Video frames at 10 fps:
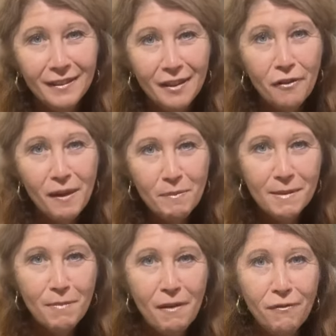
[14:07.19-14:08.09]
November's
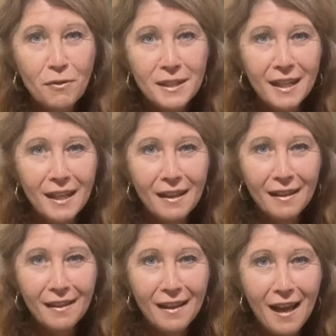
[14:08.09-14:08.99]
my 14th
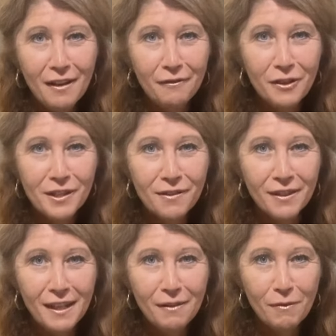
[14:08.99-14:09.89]
anniversary
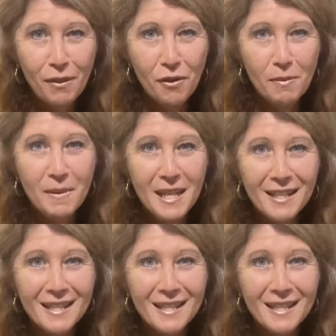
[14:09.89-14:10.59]
with Thermomix.